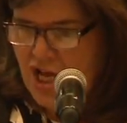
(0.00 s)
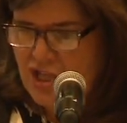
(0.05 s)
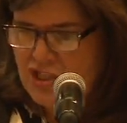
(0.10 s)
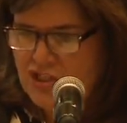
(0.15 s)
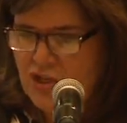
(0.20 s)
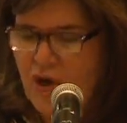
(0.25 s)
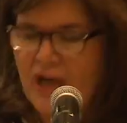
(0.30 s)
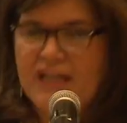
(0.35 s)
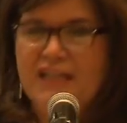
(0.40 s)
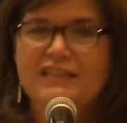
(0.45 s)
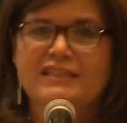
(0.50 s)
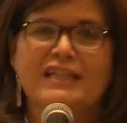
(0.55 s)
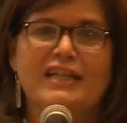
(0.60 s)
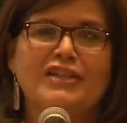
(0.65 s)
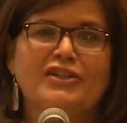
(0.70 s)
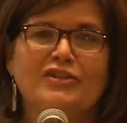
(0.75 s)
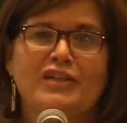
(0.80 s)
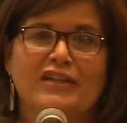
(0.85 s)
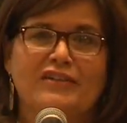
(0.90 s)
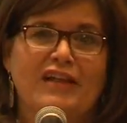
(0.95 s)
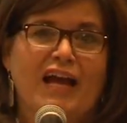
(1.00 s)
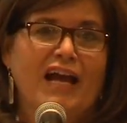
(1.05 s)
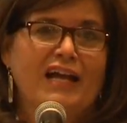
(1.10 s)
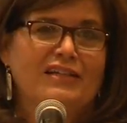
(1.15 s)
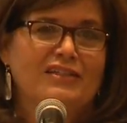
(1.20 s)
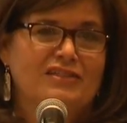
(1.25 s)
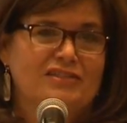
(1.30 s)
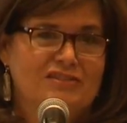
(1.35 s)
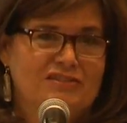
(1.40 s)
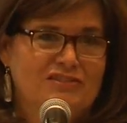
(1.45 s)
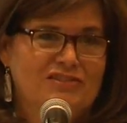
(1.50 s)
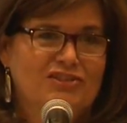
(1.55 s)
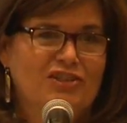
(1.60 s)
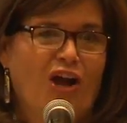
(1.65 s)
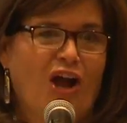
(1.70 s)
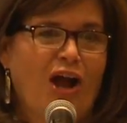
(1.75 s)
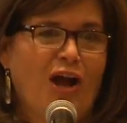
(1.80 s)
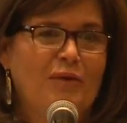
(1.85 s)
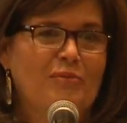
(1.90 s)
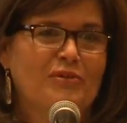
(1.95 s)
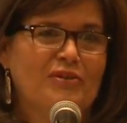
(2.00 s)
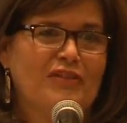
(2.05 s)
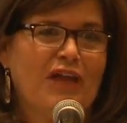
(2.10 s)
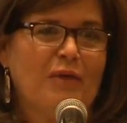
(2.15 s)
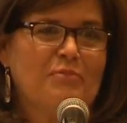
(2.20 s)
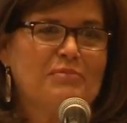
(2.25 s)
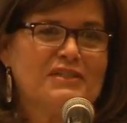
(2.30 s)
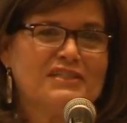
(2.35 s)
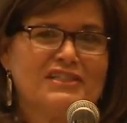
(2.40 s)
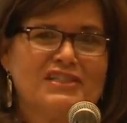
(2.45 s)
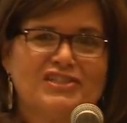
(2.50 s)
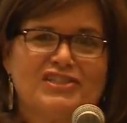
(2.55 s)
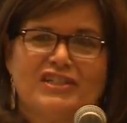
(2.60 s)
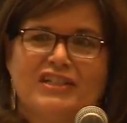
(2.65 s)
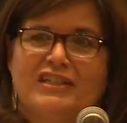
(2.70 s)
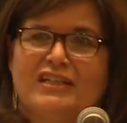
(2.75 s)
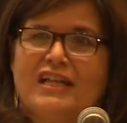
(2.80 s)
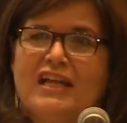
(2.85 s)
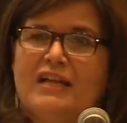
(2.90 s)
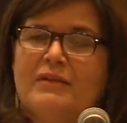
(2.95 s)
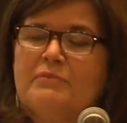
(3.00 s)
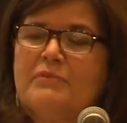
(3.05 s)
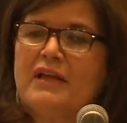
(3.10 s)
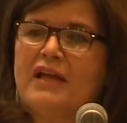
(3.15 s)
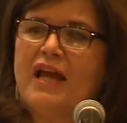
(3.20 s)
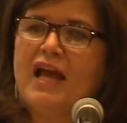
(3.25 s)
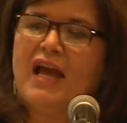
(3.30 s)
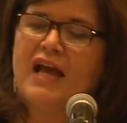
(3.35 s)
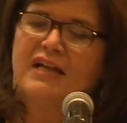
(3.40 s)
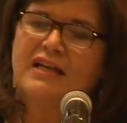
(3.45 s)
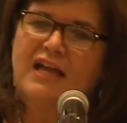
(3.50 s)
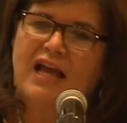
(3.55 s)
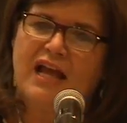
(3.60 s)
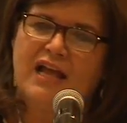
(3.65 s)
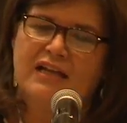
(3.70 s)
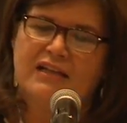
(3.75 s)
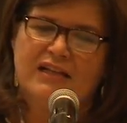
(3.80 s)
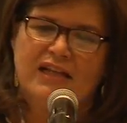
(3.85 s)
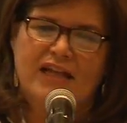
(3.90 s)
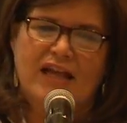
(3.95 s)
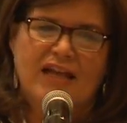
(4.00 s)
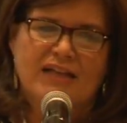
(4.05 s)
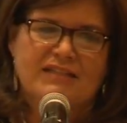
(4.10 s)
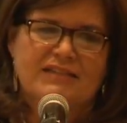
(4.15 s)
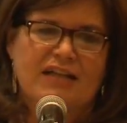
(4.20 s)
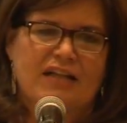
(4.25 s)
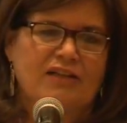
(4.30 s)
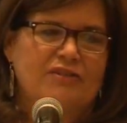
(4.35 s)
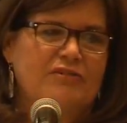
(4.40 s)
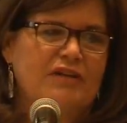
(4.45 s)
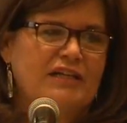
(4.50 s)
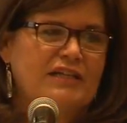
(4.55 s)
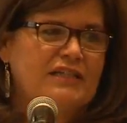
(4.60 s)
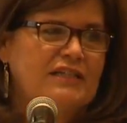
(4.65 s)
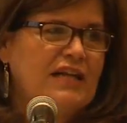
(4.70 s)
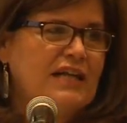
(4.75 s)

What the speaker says: So I continued in that job or that position and accelerated.